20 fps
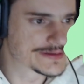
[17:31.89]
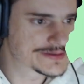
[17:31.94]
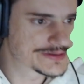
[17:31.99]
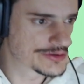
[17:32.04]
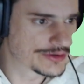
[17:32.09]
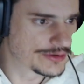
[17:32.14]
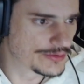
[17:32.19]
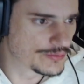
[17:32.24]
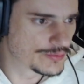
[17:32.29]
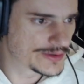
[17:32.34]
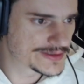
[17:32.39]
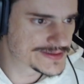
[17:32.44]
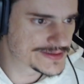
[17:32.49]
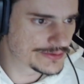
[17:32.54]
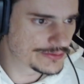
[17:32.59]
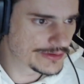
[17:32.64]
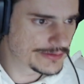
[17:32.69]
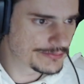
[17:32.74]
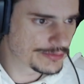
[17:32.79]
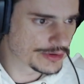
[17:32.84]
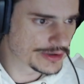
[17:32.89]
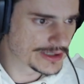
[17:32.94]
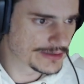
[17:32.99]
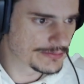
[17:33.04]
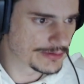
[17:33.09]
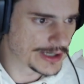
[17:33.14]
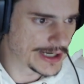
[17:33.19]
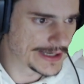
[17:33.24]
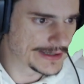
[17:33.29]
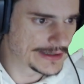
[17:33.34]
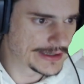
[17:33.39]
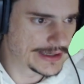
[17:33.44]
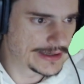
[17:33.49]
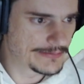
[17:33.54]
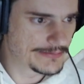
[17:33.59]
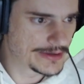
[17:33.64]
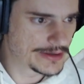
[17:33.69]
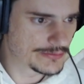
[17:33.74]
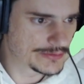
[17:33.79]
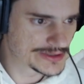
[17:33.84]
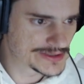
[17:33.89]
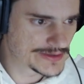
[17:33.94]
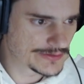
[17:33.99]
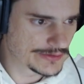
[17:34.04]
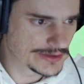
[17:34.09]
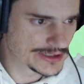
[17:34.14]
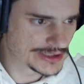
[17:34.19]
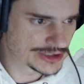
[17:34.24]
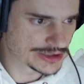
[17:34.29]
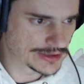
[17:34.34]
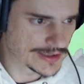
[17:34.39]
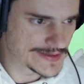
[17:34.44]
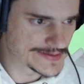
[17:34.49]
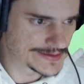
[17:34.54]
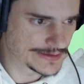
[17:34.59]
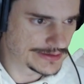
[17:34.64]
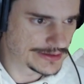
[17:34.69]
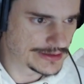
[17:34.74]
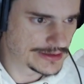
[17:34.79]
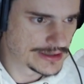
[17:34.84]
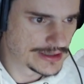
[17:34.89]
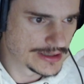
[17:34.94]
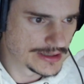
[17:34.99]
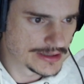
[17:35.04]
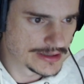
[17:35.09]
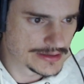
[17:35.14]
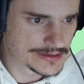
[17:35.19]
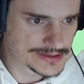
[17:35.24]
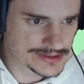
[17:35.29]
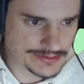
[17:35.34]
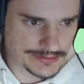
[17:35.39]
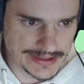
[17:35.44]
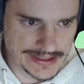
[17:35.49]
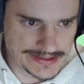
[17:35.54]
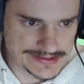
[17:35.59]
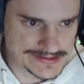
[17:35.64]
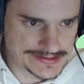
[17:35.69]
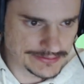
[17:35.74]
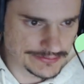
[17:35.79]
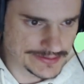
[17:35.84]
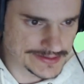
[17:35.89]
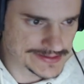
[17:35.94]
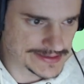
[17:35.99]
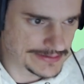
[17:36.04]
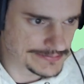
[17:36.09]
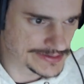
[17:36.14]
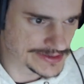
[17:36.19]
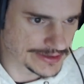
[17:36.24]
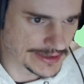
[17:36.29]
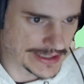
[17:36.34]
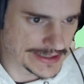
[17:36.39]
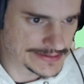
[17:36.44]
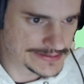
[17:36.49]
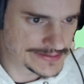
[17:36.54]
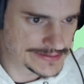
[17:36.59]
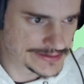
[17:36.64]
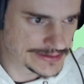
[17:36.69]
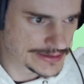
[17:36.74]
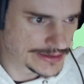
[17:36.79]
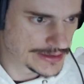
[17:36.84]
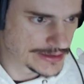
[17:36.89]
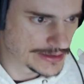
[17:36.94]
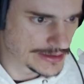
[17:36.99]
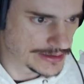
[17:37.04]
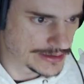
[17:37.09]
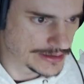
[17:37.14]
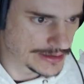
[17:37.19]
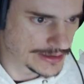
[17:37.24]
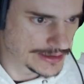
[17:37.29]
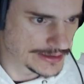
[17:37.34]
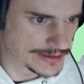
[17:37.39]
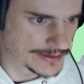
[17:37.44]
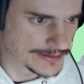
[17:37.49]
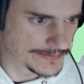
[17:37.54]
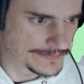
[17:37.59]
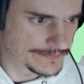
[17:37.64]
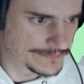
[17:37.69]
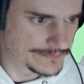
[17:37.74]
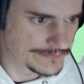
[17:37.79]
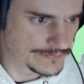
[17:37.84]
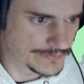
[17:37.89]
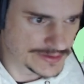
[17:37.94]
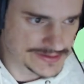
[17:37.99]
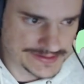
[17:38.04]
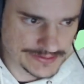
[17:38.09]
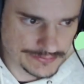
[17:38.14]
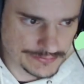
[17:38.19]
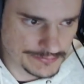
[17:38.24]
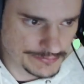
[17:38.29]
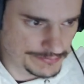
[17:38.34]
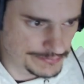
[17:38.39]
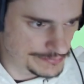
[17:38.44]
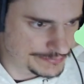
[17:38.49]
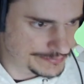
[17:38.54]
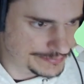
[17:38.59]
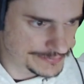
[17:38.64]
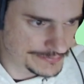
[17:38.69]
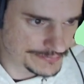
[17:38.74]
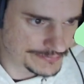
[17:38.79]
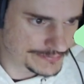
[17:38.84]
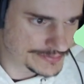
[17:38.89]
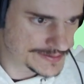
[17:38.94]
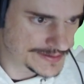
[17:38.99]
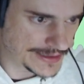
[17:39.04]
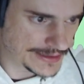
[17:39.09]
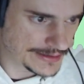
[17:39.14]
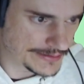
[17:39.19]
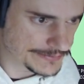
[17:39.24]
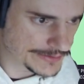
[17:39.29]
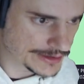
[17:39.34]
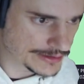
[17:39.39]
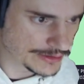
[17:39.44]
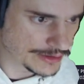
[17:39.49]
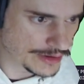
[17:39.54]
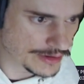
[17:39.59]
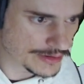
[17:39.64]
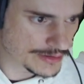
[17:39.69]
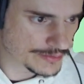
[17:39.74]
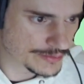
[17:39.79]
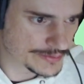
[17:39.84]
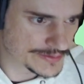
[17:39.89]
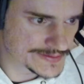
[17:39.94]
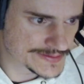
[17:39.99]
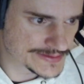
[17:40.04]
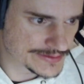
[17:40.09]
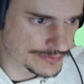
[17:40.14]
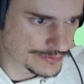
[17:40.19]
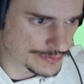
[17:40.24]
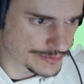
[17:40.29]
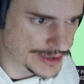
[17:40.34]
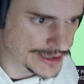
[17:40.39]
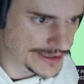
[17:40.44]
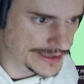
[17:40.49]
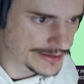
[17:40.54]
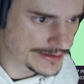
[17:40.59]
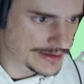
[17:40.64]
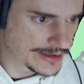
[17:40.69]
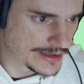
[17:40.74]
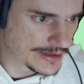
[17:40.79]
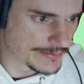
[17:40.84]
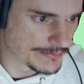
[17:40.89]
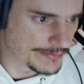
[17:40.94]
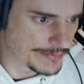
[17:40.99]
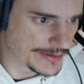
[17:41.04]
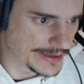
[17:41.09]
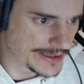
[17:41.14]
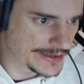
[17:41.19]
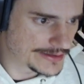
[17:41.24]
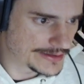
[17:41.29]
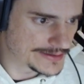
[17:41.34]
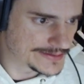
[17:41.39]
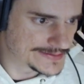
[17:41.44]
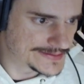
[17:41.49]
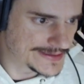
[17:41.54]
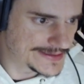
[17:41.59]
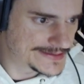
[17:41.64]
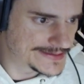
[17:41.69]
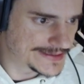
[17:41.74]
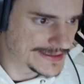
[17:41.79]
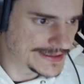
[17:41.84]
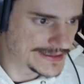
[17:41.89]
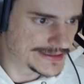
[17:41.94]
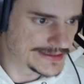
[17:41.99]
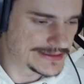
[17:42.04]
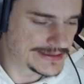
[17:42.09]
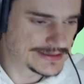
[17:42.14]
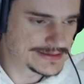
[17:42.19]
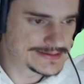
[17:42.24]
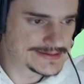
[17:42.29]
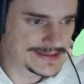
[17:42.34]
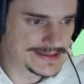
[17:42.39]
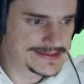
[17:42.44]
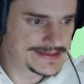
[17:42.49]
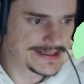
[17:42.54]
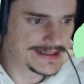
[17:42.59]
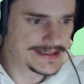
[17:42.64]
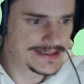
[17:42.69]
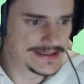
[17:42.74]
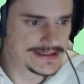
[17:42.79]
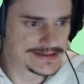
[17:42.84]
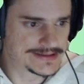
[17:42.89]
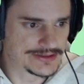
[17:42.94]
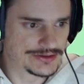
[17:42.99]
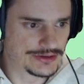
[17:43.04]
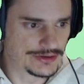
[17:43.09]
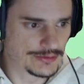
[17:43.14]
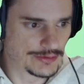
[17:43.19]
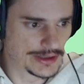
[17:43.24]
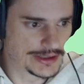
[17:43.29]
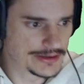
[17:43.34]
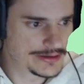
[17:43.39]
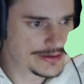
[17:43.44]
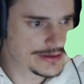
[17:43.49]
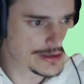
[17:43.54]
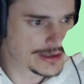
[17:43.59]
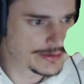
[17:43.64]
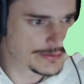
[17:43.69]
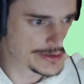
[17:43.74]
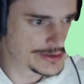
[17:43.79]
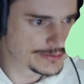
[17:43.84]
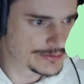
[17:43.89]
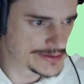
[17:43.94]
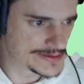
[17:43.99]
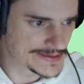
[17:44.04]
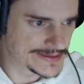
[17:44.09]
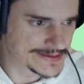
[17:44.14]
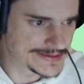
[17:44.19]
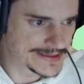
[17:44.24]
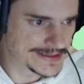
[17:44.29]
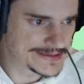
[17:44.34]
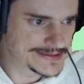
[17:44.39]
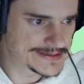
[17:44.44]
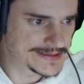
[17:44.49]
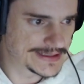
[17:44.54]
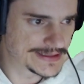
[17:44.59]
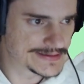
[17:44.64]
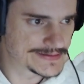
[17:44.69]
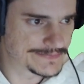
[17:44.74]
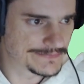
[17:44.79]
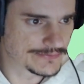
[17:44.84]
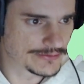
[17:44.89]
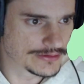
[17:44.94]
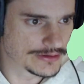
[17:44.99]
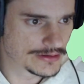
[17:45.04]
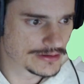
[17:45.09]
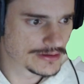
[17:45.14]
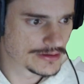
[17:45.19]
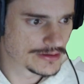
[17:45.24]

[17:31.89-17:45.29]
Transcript: So we're still importing Pygame, we're still initializing it. Screen is still the same size. We're still setting up the clock, it's still running, but DT is a new one. I wonder what DT stands for.